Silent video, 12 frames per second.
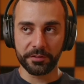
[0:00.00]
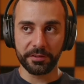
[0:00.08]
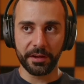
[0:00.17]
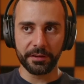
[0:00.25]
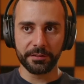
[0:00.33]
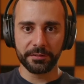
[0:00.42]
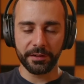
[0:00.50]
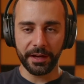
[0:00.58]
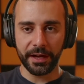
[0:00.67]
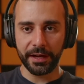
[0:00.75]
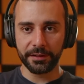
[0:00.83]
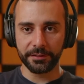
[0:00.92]
said
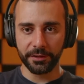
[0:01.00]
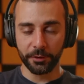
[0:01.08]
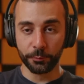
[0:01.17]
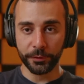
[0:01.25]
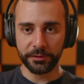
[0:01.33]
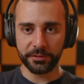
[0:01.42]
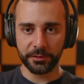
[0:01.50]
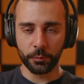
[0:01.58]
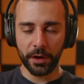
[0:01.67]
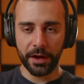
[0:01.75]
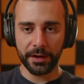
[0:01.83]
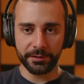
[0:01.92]
and a reason
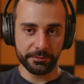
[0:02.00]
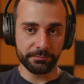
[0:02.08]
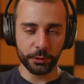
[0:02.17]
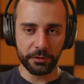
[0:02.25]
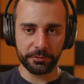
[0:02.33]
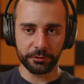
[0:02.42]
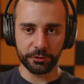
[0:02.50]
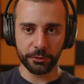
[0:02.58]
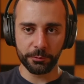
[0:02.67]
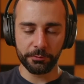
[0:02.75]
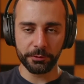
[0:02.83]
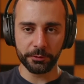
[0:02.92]
why you have such good
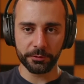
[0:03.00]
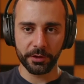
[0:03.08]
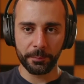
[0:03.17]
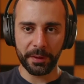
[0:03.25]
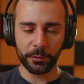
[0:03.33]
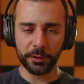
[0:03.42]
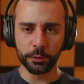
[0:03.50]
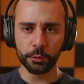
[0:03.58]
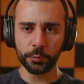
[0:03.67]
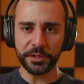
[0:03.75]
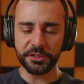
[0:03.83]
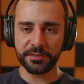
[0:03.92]
reviews. By the way, who
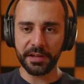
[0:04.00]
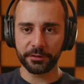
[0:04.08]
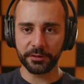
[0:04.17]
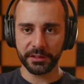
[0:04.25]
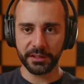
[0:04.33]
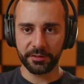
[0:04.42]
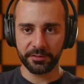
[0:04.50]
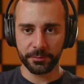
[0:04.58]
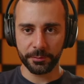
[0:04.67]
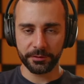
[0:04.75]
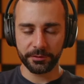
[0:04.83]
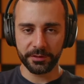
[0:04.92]
reaches out to the
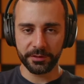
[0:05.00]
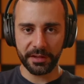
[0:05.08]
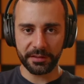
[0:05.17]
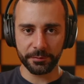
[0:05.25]
customer? Is that